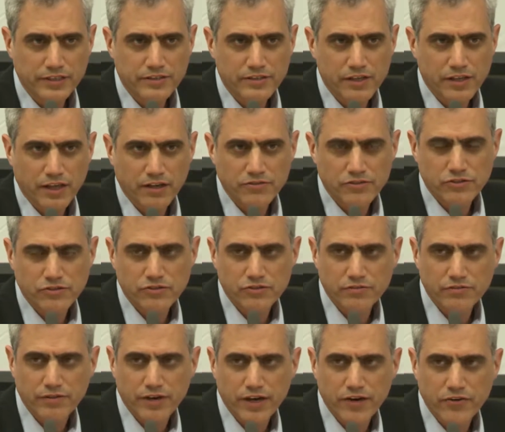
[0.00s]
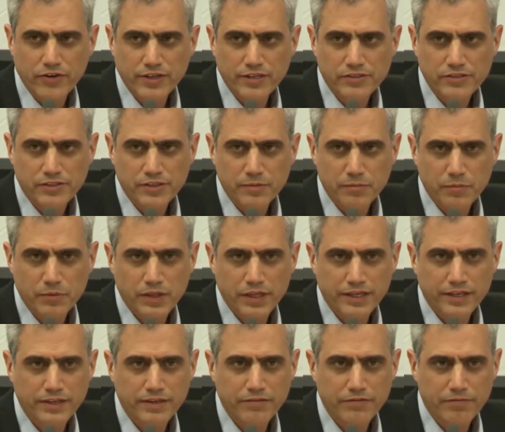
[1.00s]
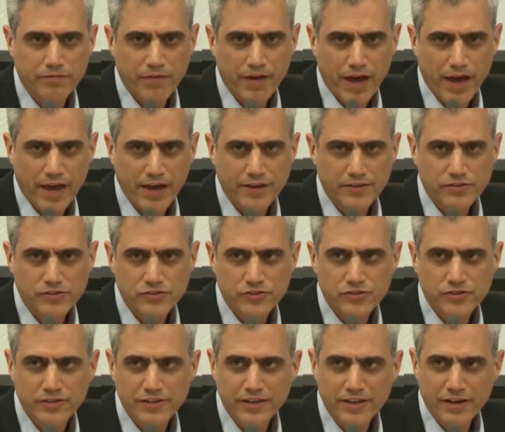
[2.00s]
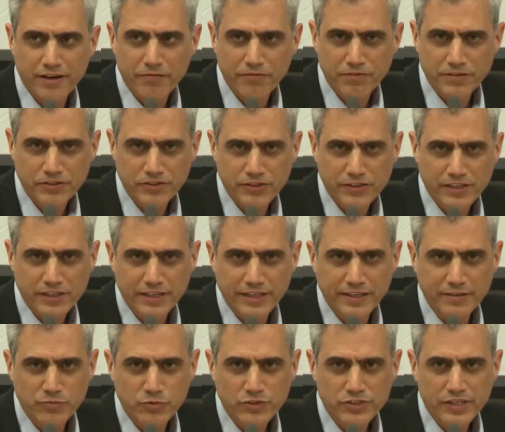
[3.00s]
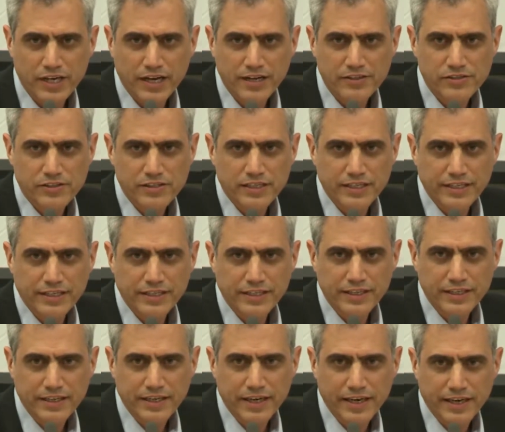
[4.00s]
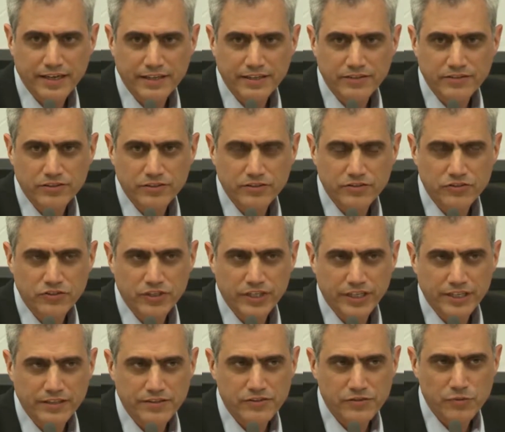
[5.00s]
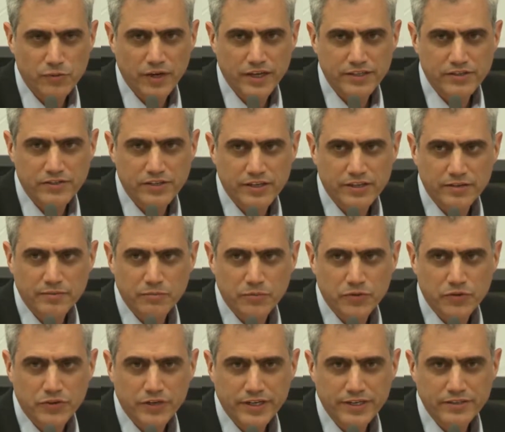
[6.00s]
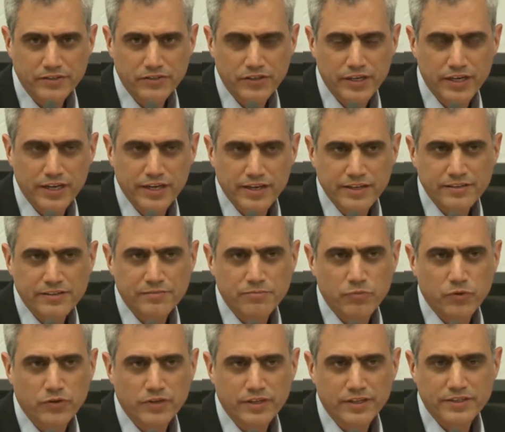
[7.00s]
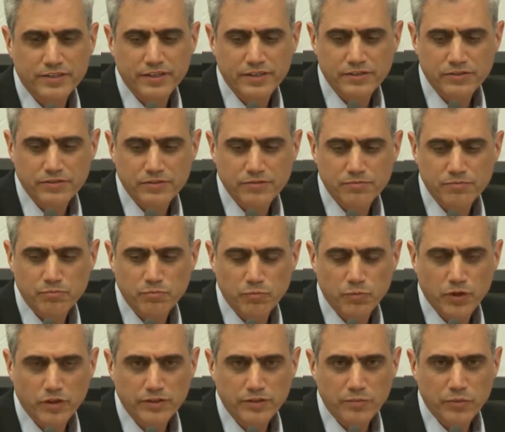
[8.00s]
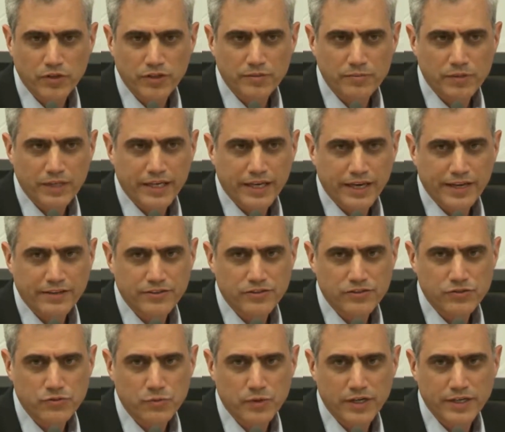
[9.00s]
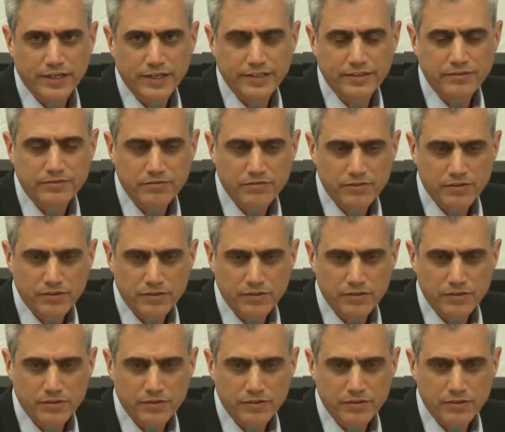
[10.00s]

It allows you to very simply, fast, efficiently, and precisely edit genes. Why is that important? It's important. It has multiple implications. One, in